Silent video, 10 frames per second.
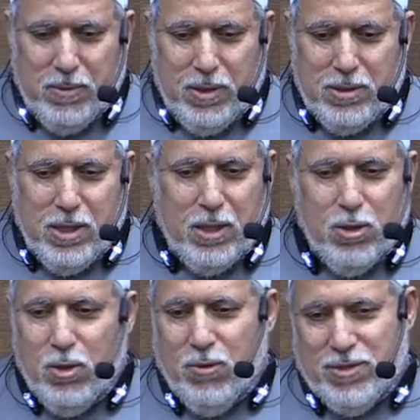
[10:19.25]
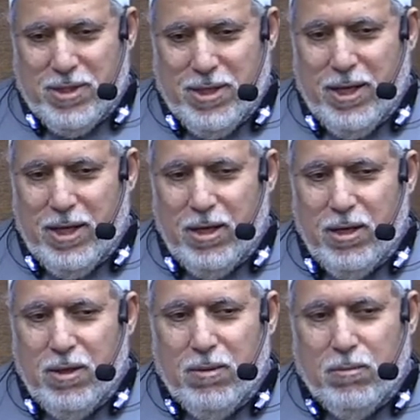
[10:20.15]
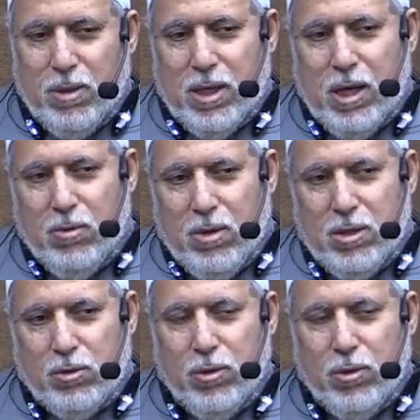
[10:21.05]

He said, I don't know if it's legal, but I want